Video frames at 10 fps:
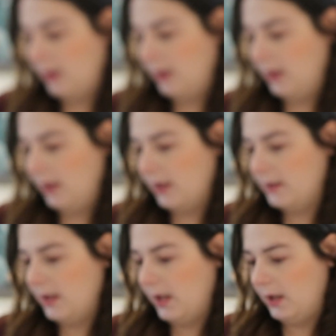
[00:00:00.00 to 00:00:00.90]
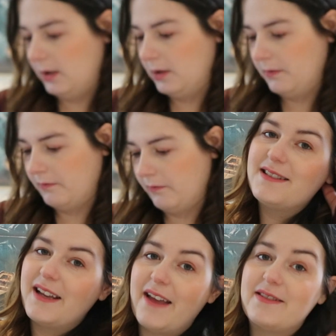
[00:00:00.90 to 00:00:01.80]
I think that's it.
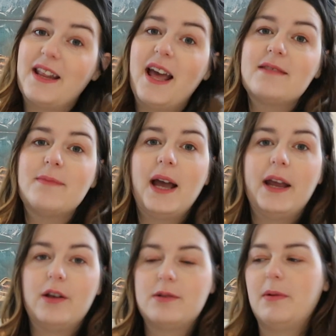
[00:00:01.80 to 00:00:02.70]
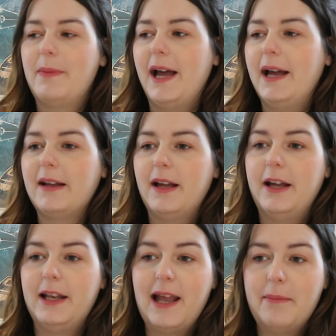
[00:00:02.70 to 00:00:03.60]
So yeah, so that's my hospital bag.
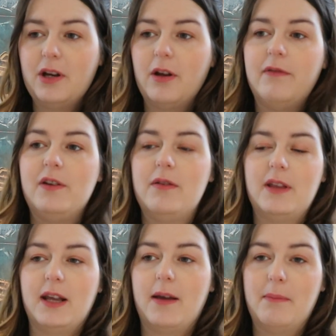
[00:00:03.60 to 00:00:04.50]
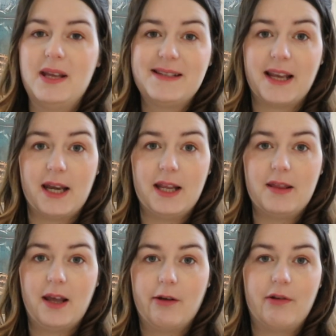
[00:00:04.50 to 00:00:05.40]
Let me know if you think I'm missing
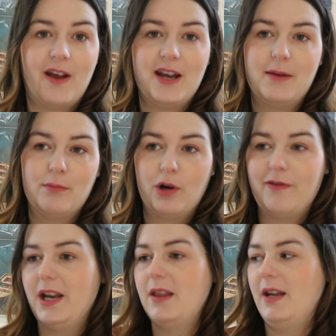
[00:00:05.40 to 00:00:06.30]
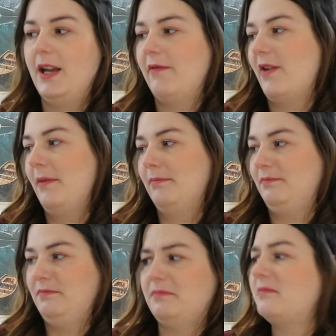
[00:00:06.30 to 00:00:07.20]
anything or if I need more of anything, if
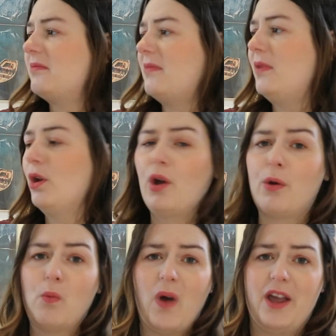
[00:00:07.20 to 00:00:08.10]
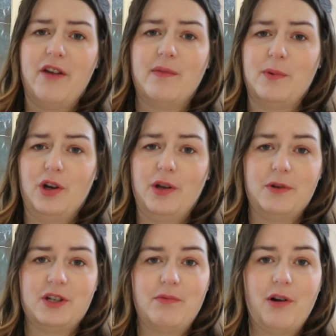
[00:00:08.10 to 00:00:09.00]
I'm going way overboard,
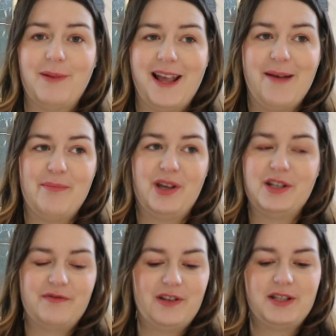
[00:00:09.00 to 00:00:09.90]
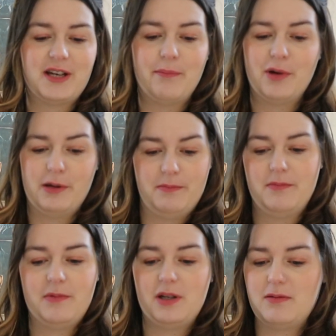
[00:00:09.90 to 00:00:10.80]
which I probably am, but as a first time mum,